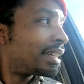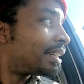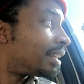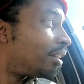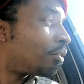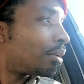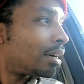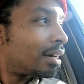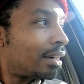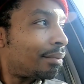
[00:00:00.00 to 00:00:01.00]
I didn't know
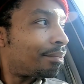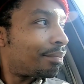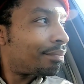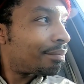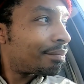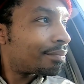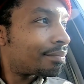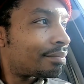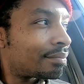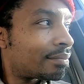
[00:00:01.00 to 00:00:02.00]
um,
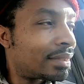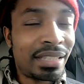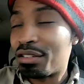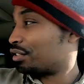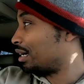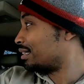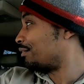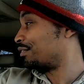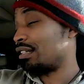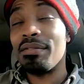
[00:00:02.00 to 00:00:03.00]
that those shirts, I
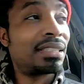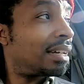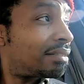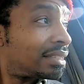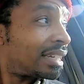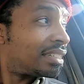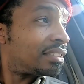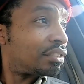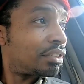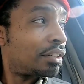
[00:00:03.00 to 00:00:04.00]
thought for some reason I was thinking
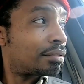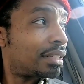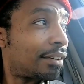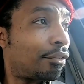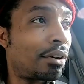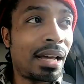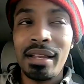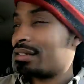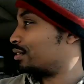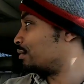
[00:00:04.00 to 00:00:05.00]
that those shirts was like $4,
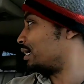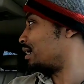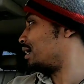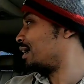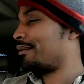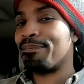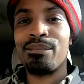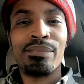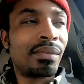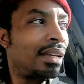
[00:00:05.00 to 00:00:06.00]
$3.99.
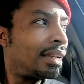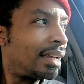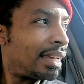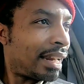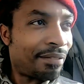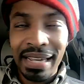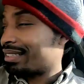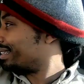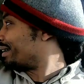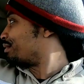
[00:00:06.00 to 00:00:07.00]
And I
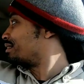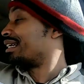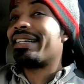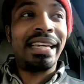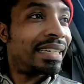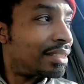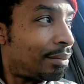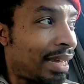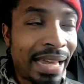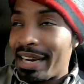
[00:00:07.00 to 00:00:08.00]
forgot today was Sunday, so
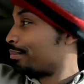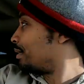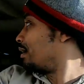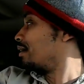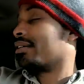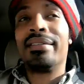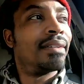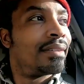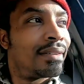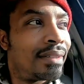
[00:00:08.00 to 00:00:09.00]
when I got up there,
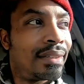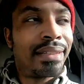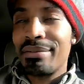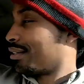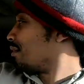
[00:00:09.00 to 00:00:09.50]
they